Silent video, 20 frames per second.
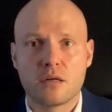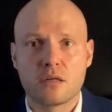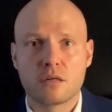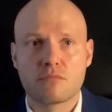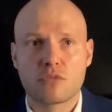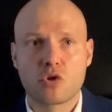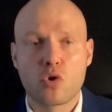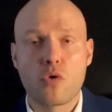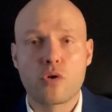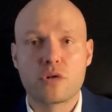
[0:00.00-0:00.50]

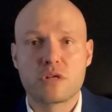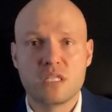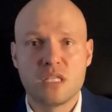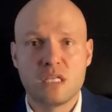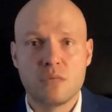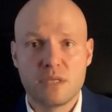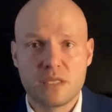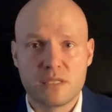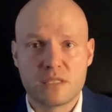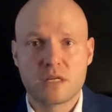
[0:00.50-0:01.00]
core
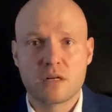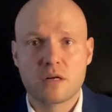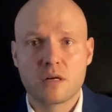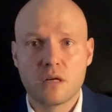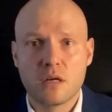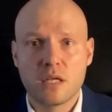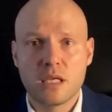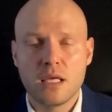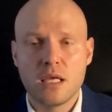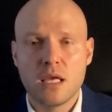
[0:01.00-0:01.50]
team
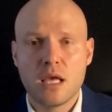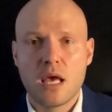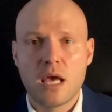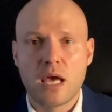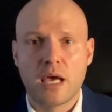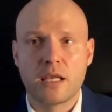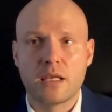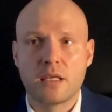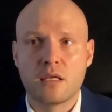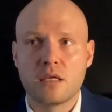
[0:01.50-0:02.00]
internally,
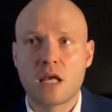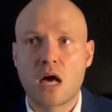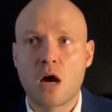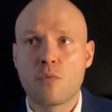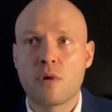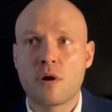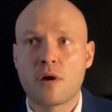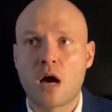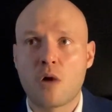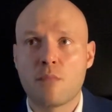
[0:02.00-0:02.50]
and in
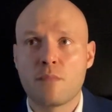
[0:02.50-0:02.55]
how